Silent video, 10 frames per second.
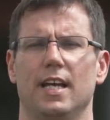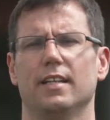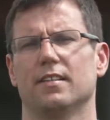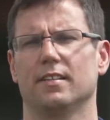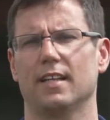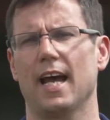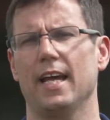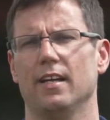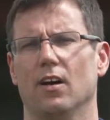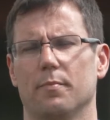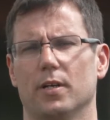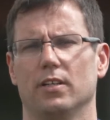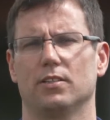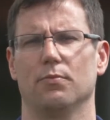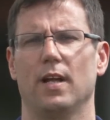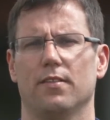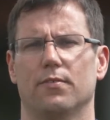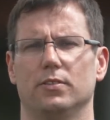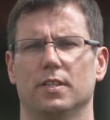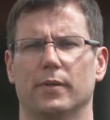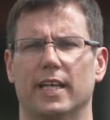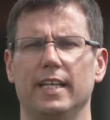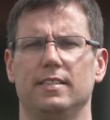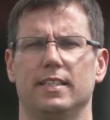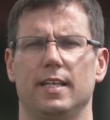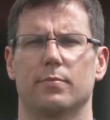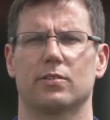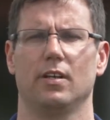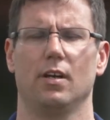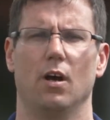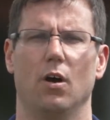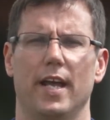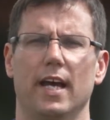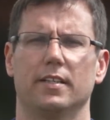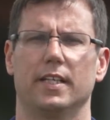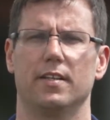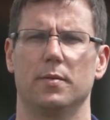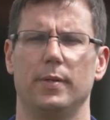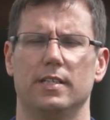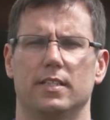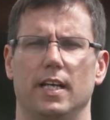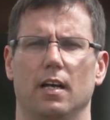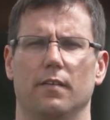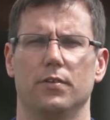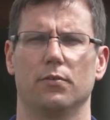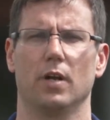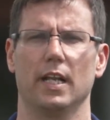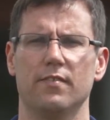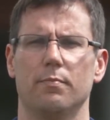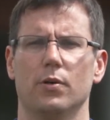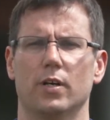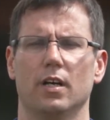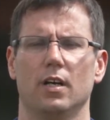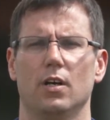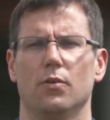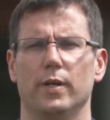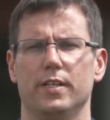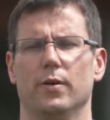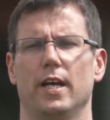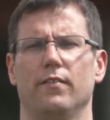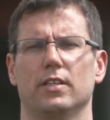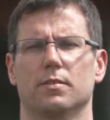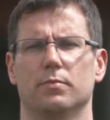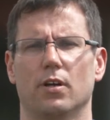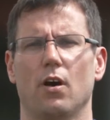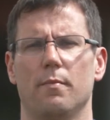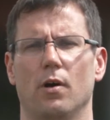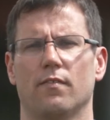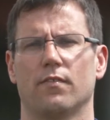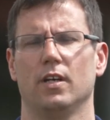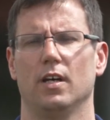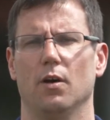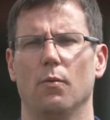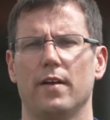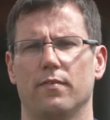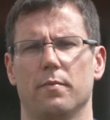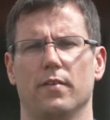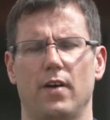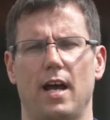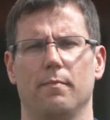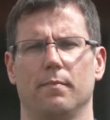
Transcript: and today I'm going to run through some key steps on how to get the best out of your relief milker when you are having some time off away from the farm.